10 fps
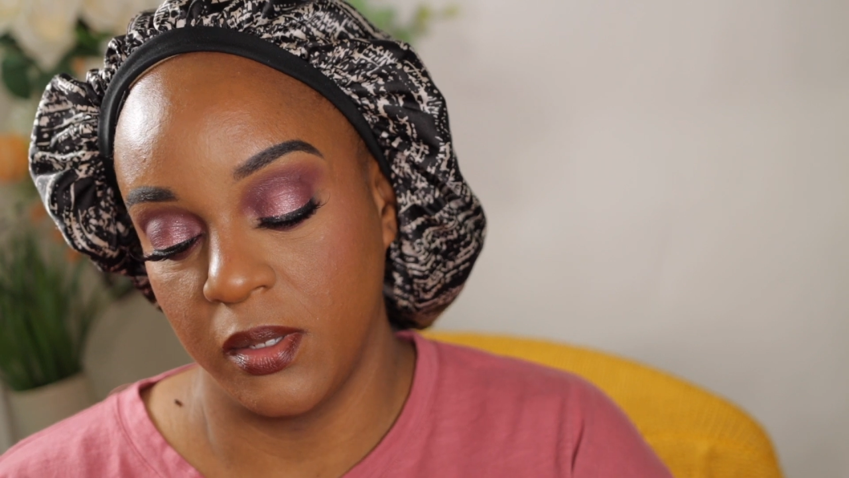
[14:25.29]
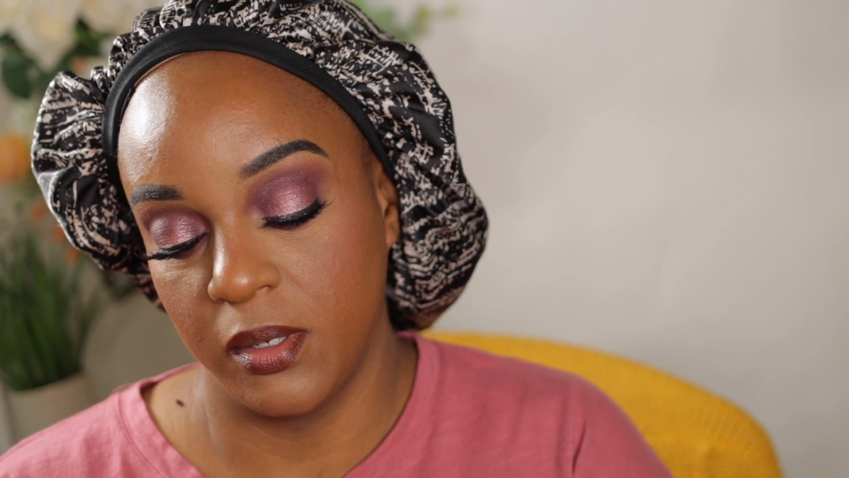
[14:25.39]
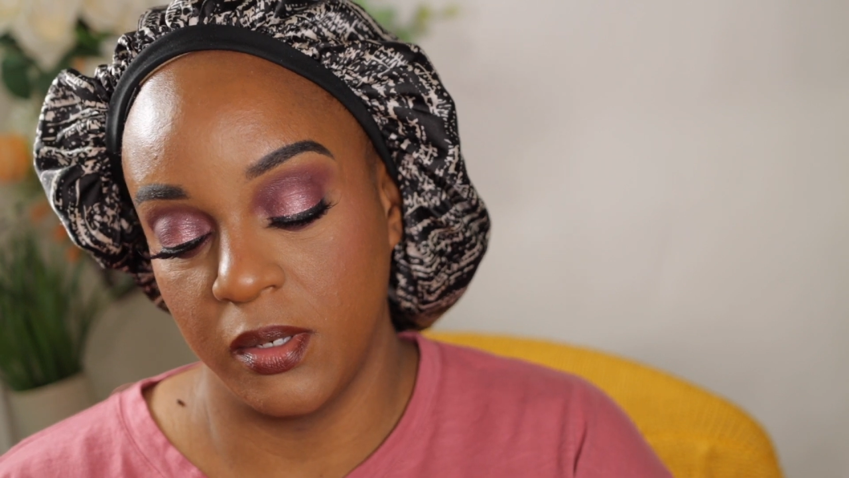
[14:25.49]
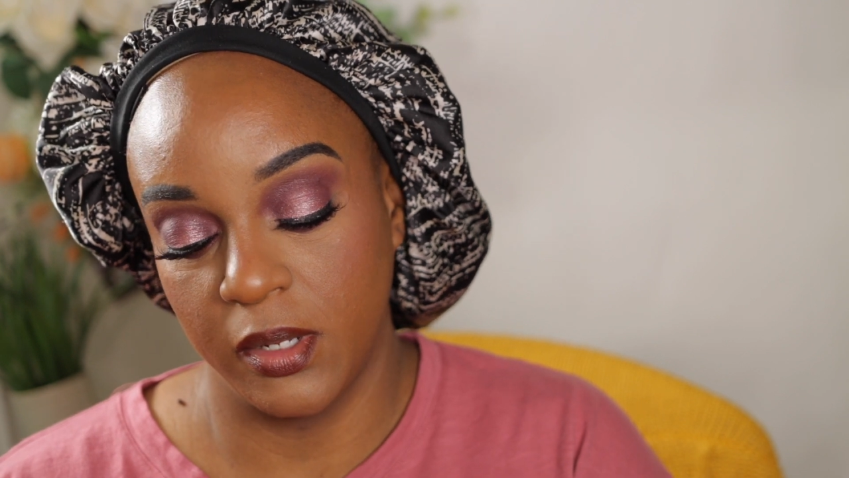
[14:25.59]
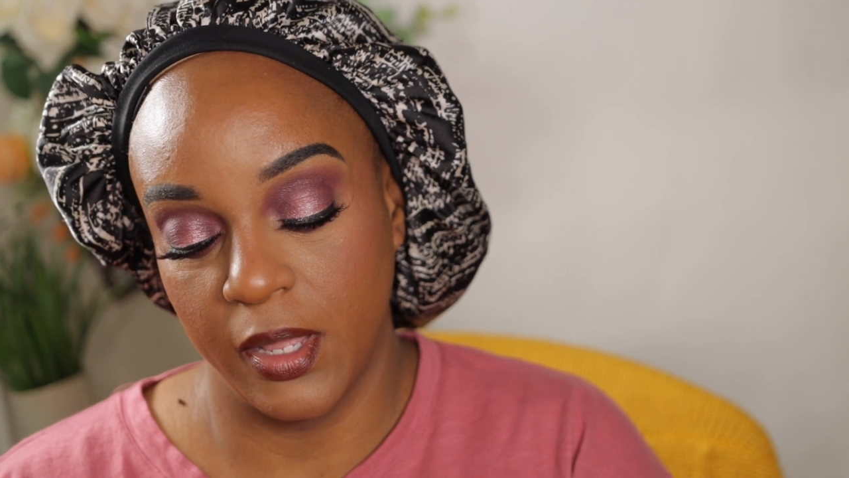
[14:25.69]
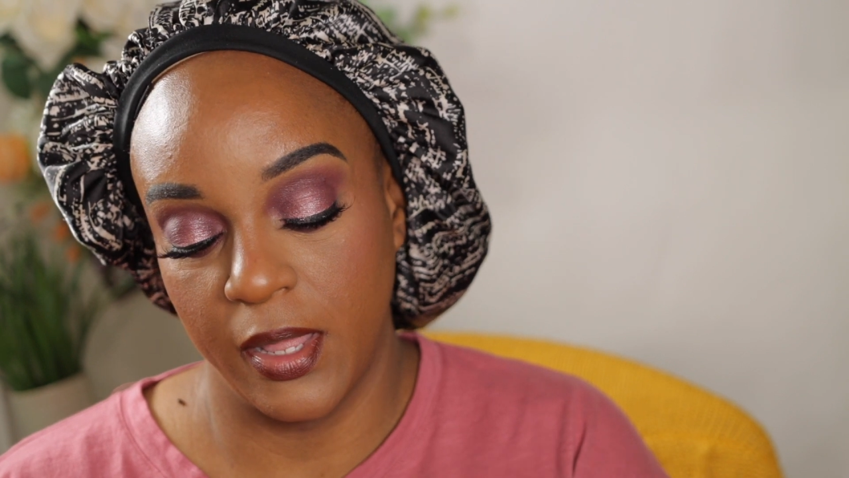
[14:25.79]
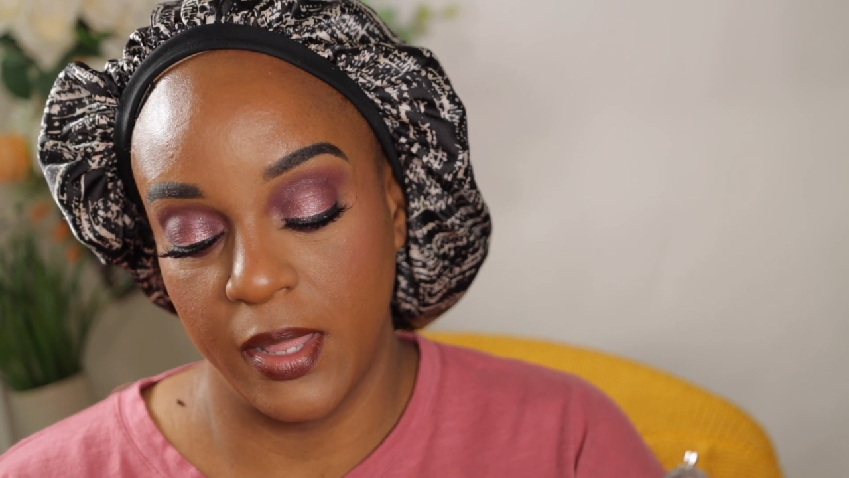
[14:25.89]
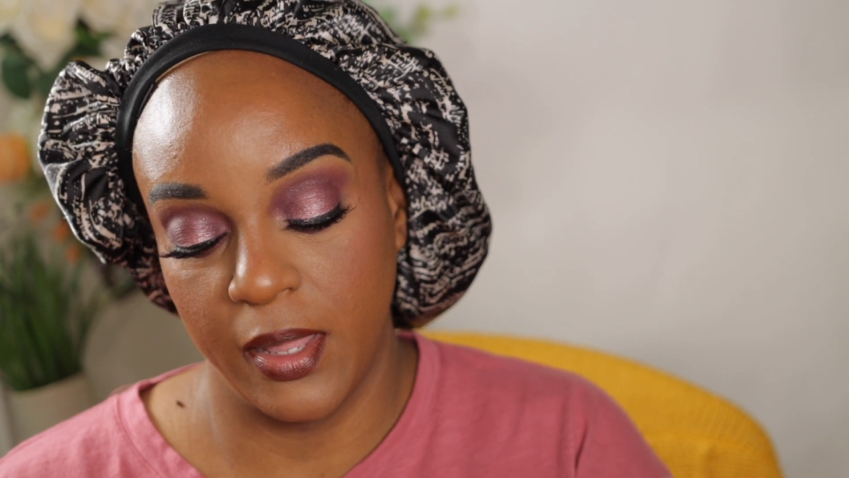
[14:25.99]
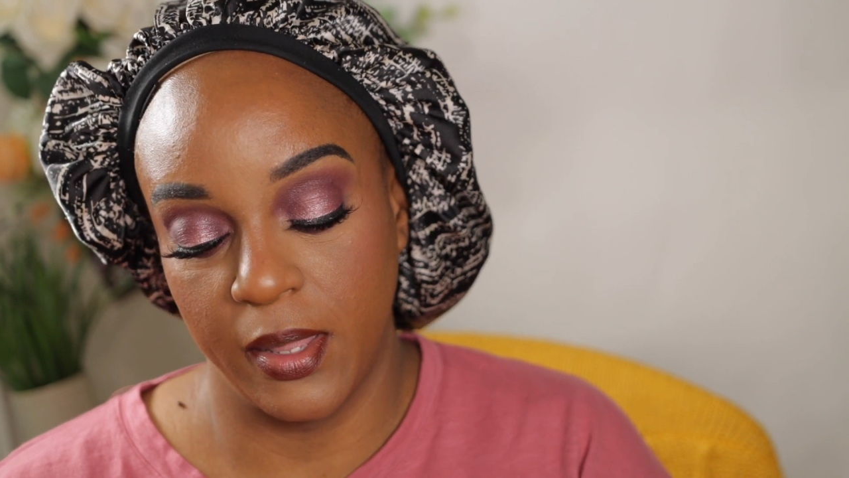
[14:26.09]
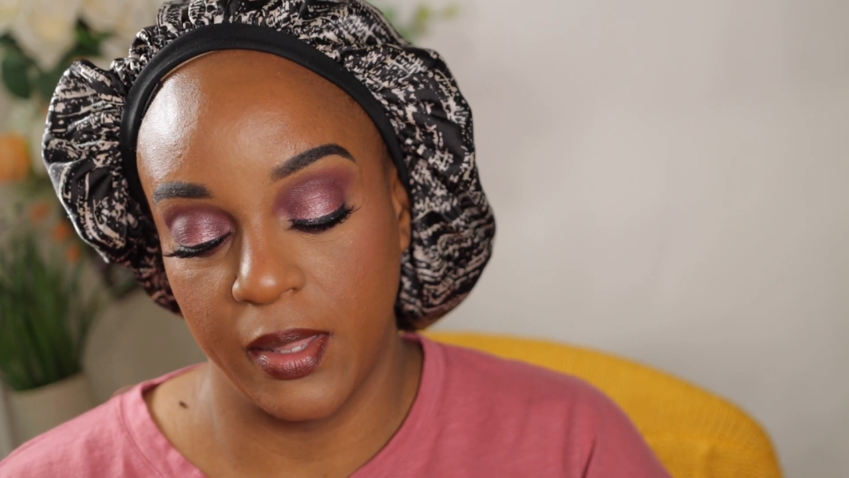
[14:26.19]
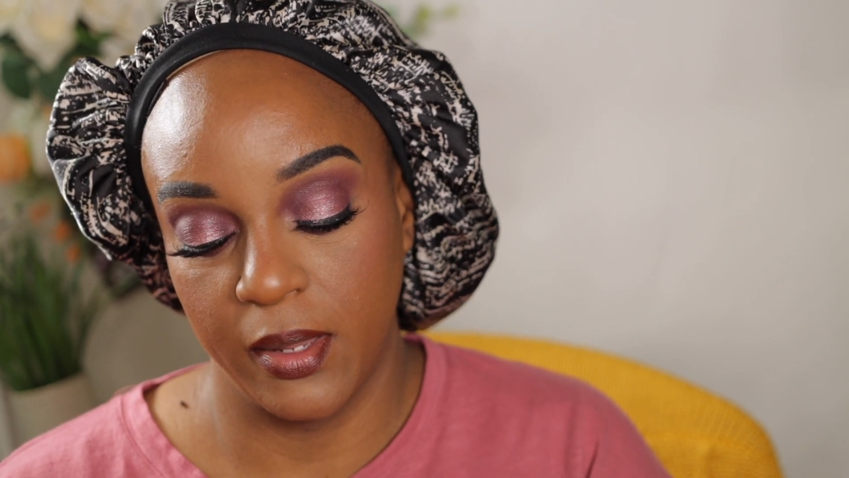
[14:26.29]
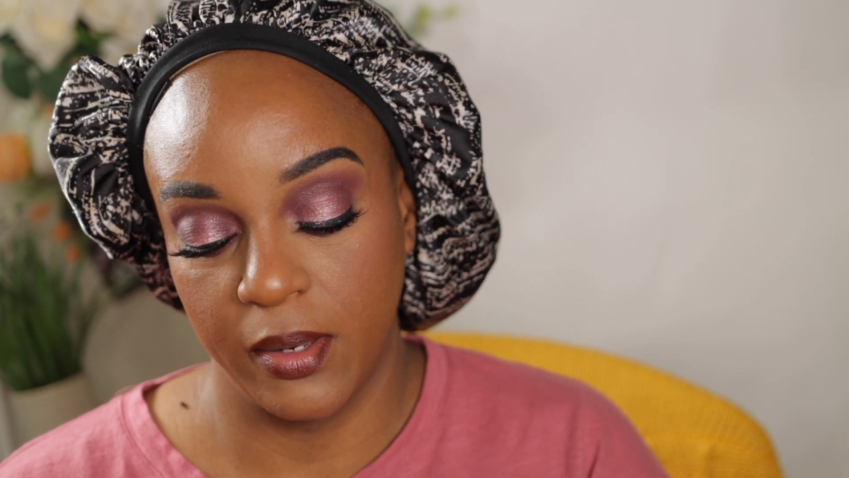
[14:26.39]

look I had.